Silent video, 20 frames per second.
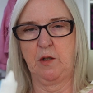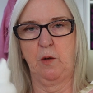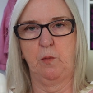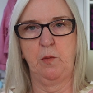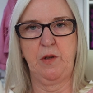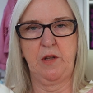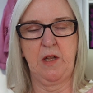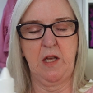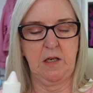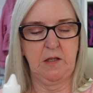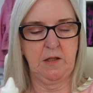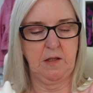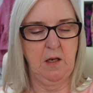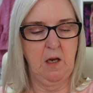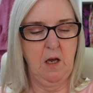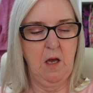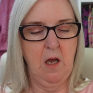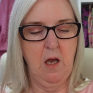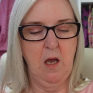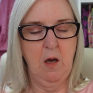So with this,
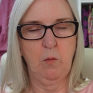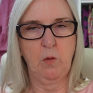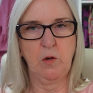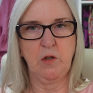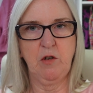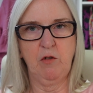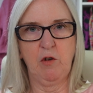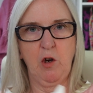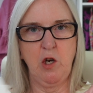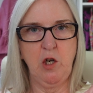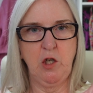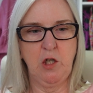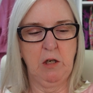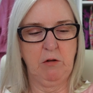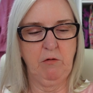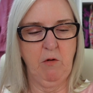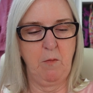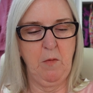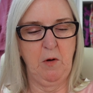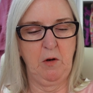once you've got your
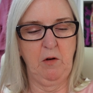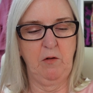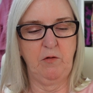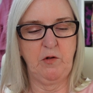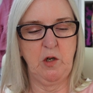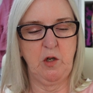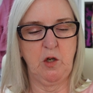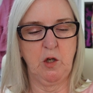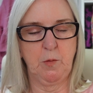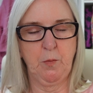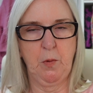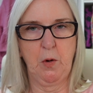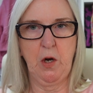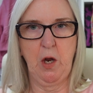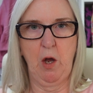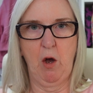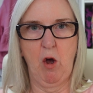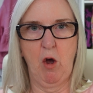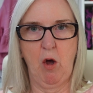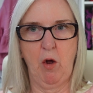gel removed, you just put
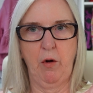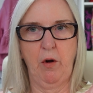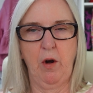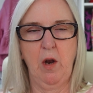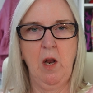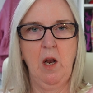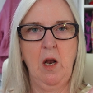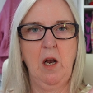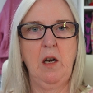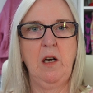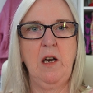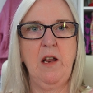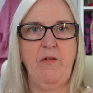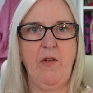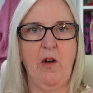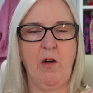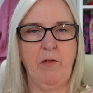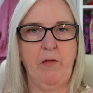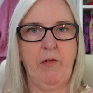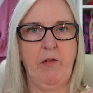it on, leave
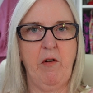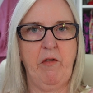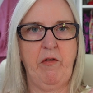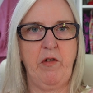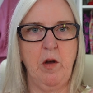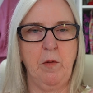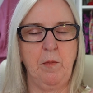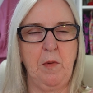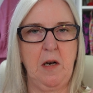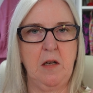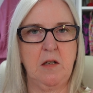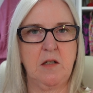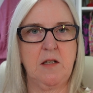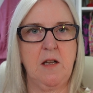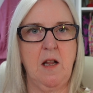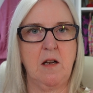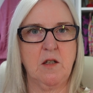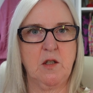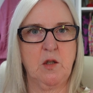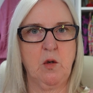it on for a few minutes,
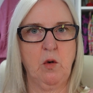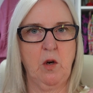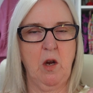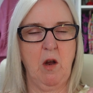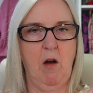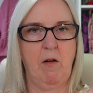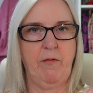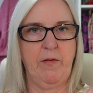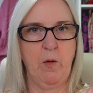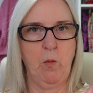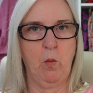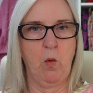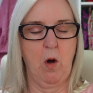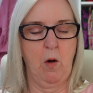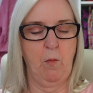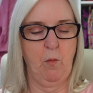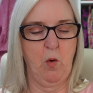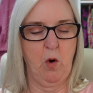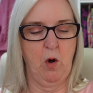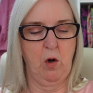and then soak it off in
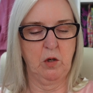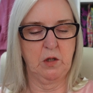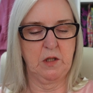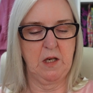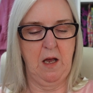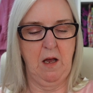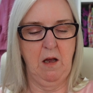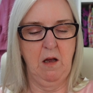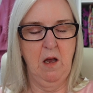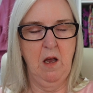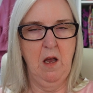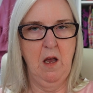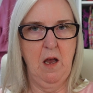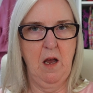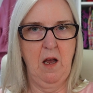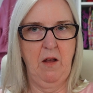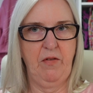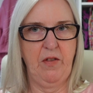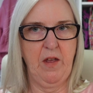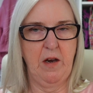warm water,
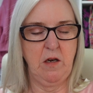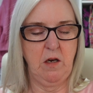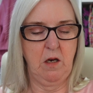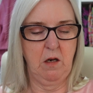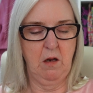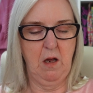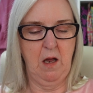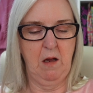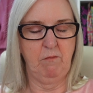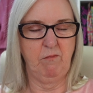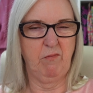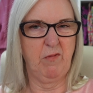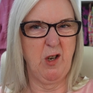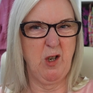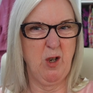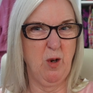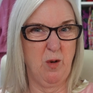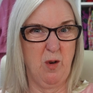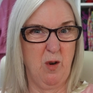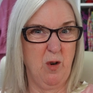and then
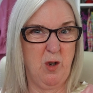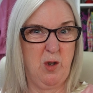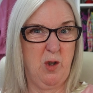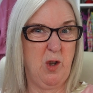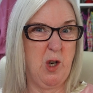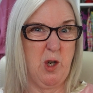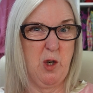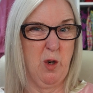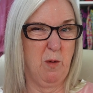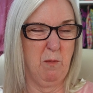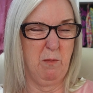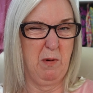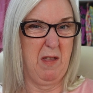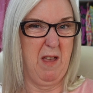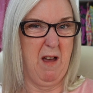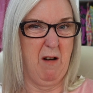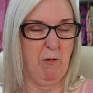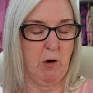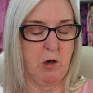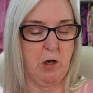they shouldn't be
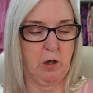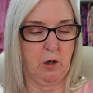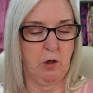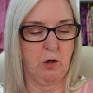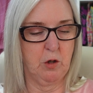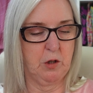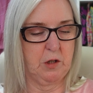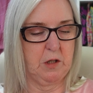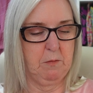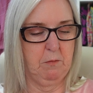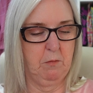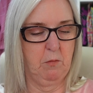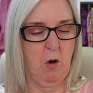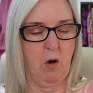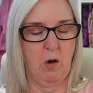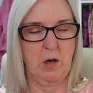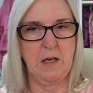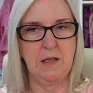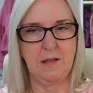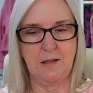there, or you can just
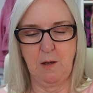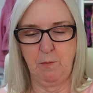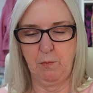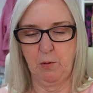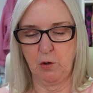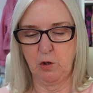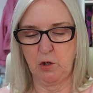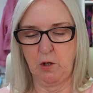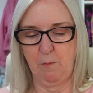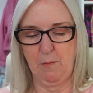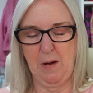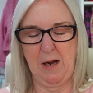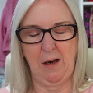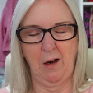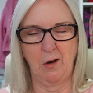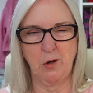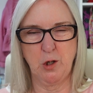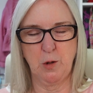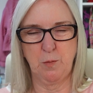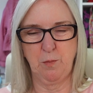more easily push them back.
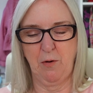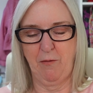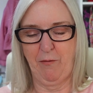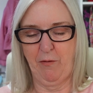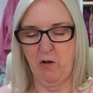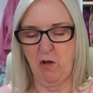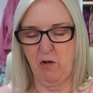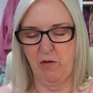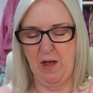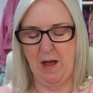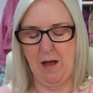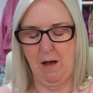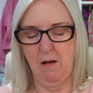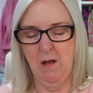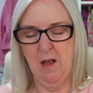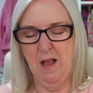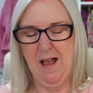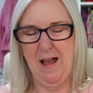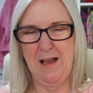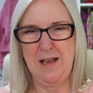I just prefer
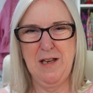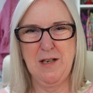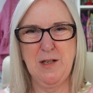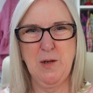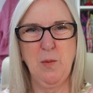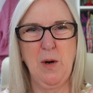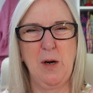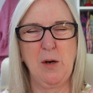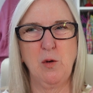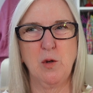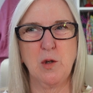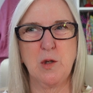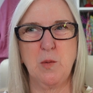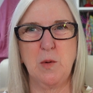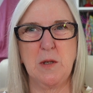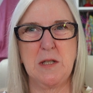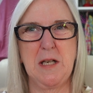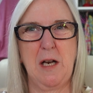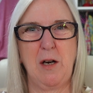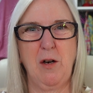that. I hate it when I go
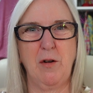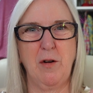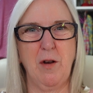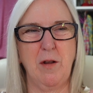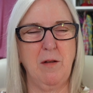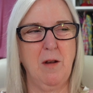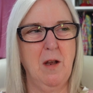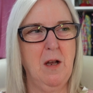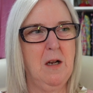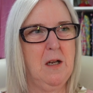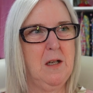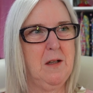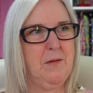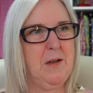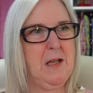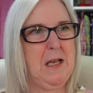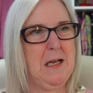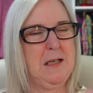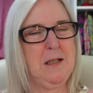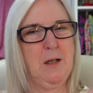to a salon and
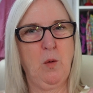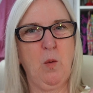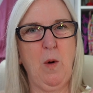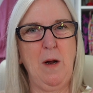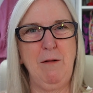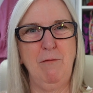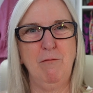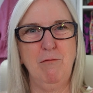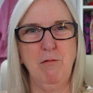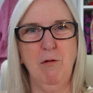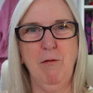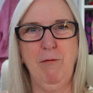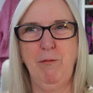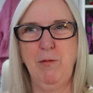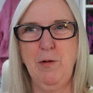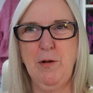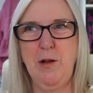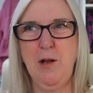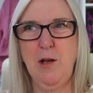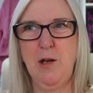they're kind of quite
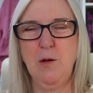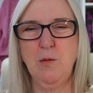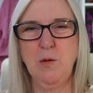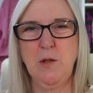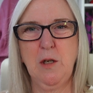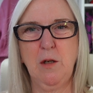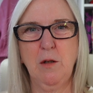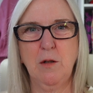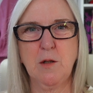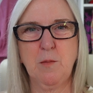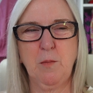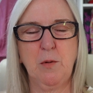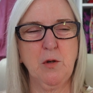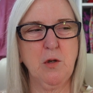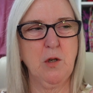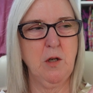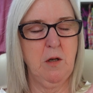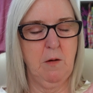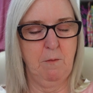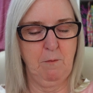rough with your cuticles,
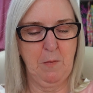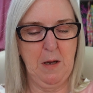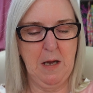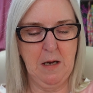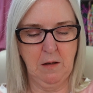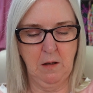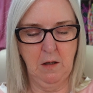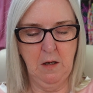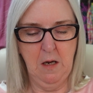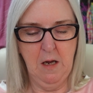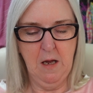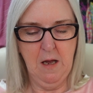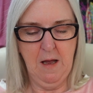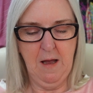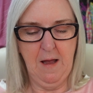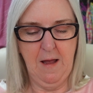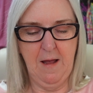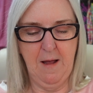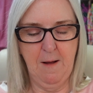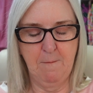pushing them back.
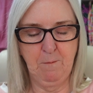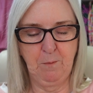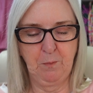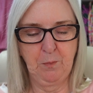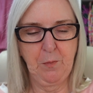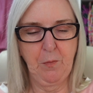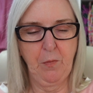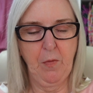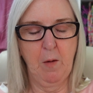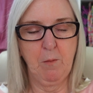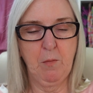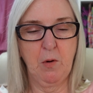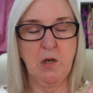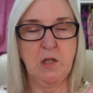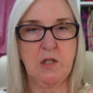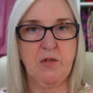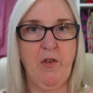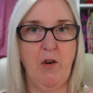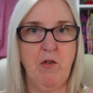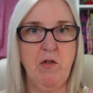But
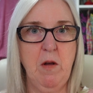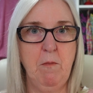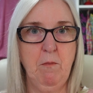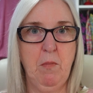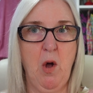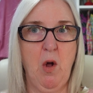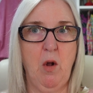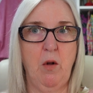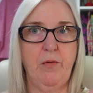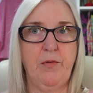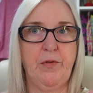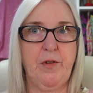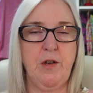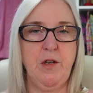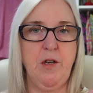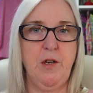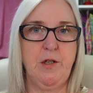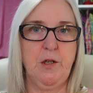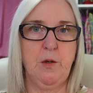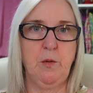it's very important
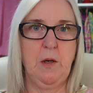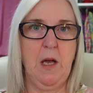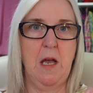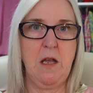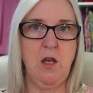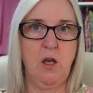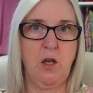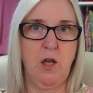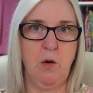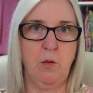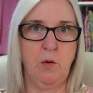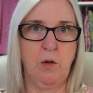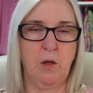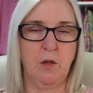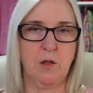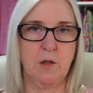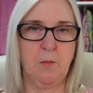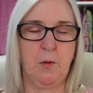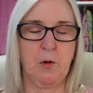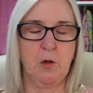that you do get your
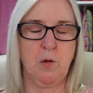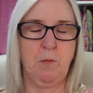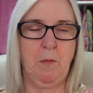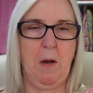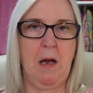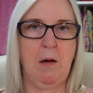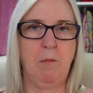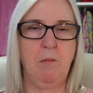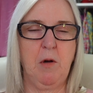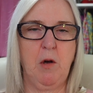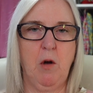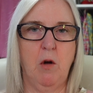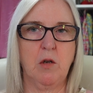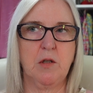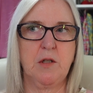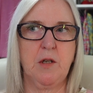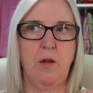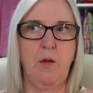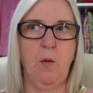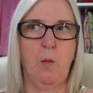cuticles pushed back,
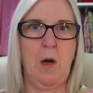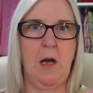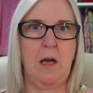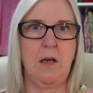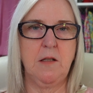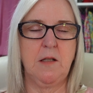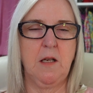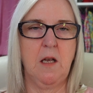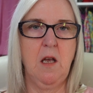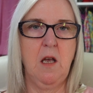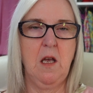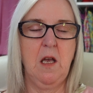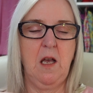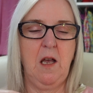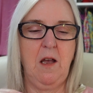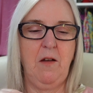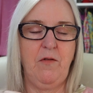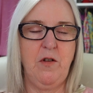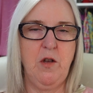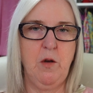because otherwise,
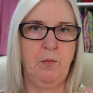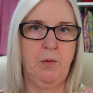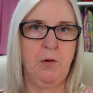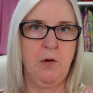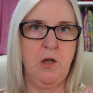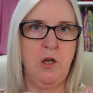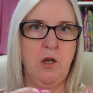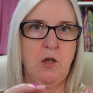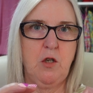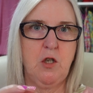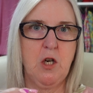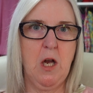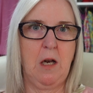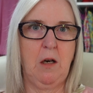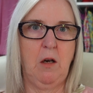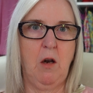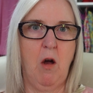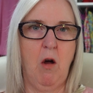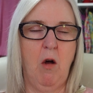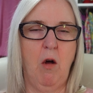if you put your
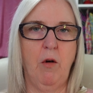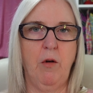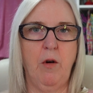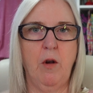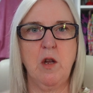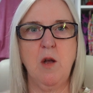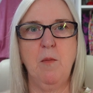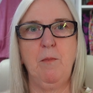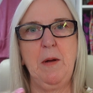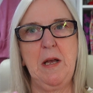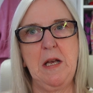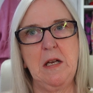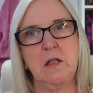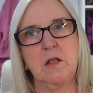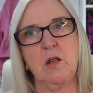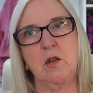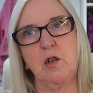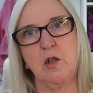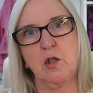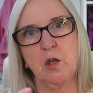gel on, or your
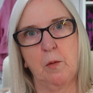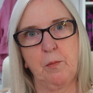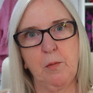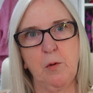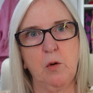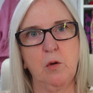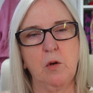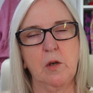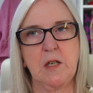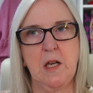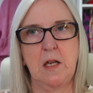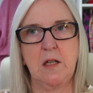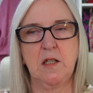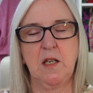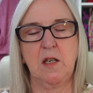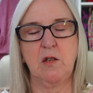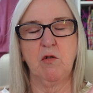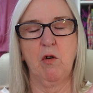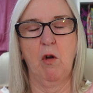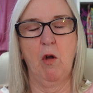base or your top coat,
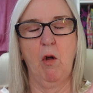etc.